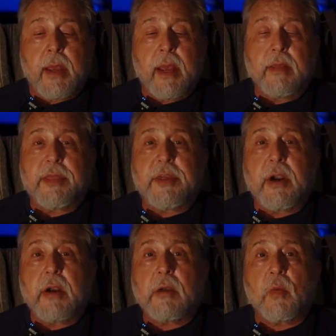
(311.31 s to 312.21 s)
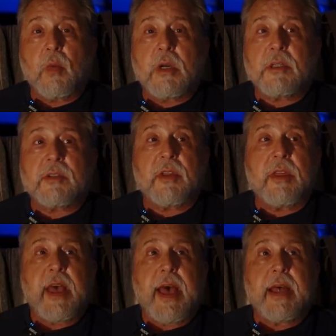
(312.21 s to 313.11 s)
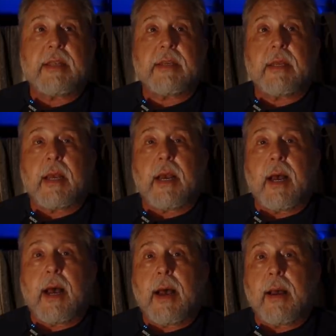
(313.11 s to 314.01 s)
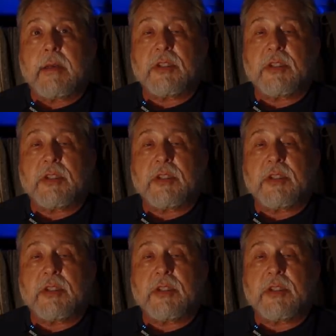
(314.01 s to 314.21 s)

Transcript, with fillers: And the third was that uh,